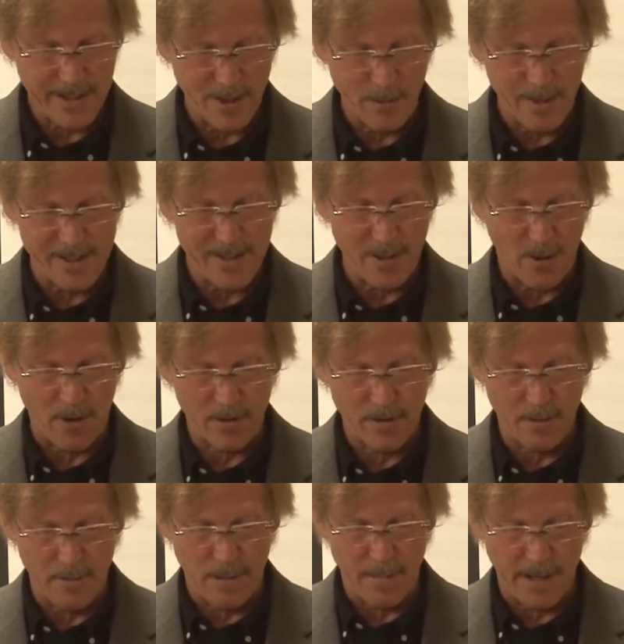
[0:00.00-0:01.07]
that a recent
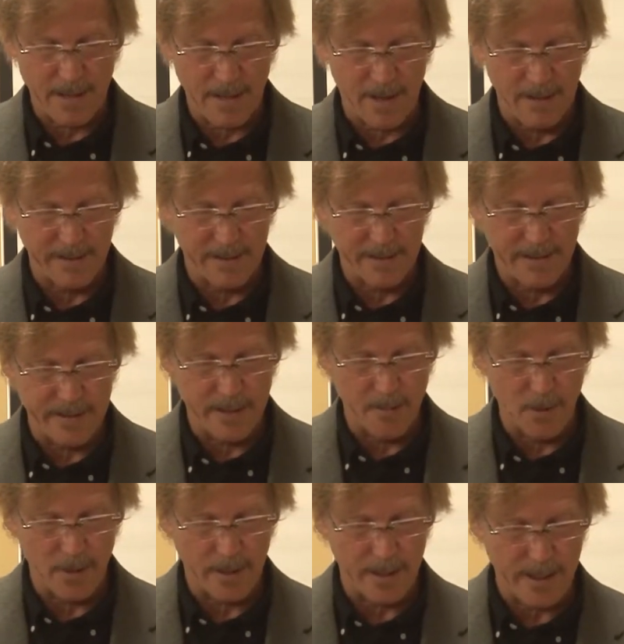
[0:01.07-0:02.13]
article by my colleague Linda
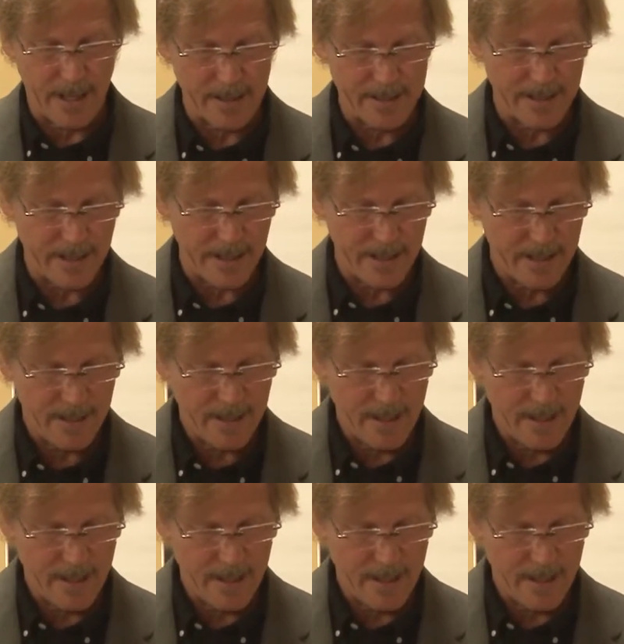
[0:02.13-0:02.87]
Mercadante